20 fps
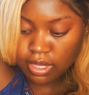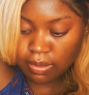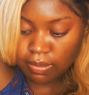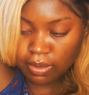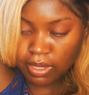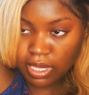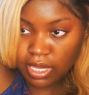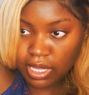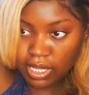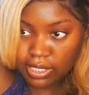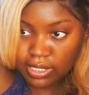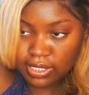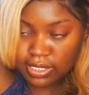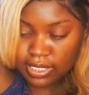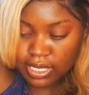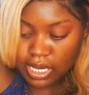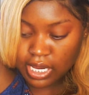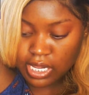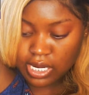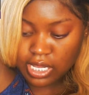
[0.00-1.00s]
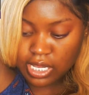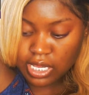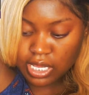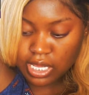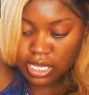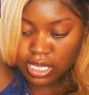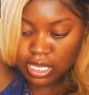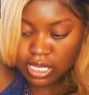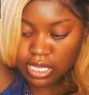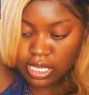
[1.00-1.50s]
then we got
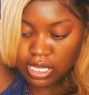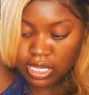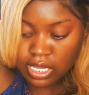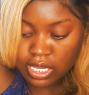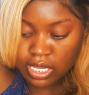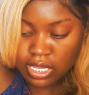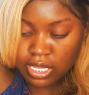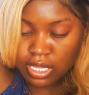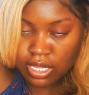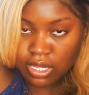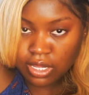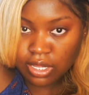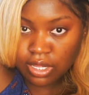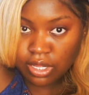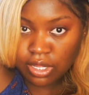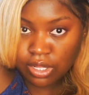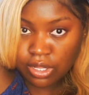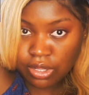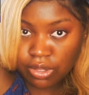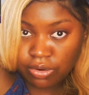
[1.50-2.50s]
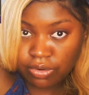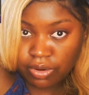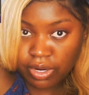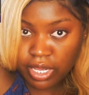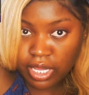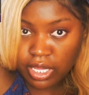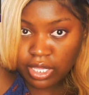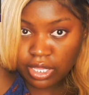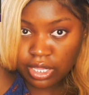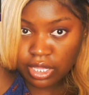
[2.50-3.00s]
Sadie,
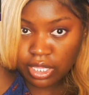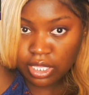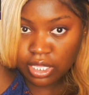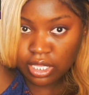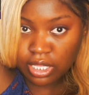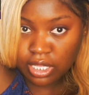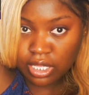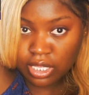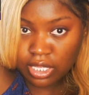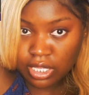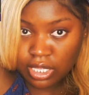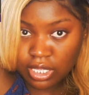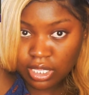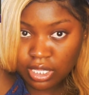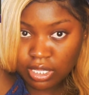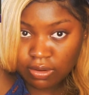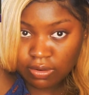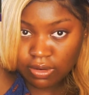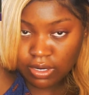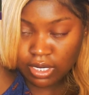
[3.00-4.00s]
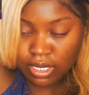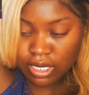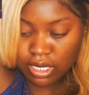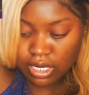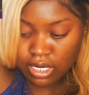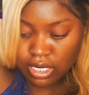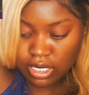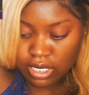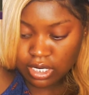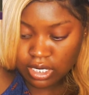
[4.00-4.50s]
Lorette, right
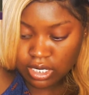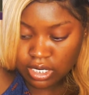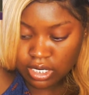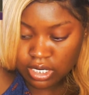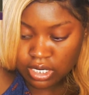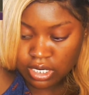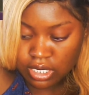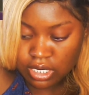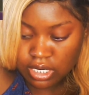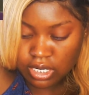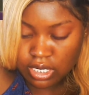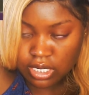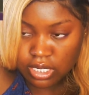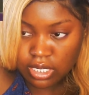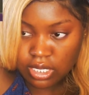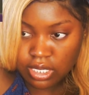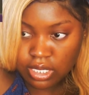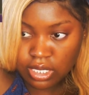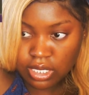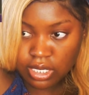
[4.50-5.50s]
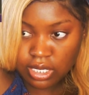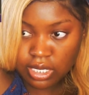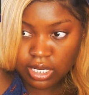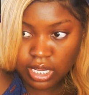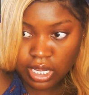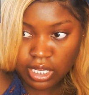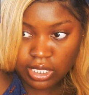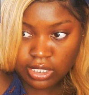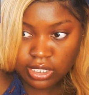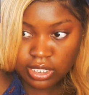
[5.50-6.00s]
here,
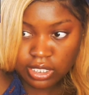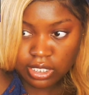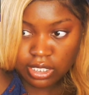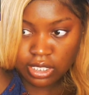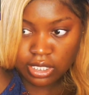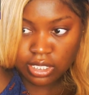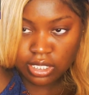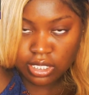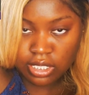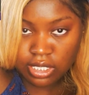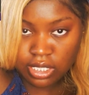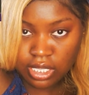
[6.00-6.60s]
Dasa,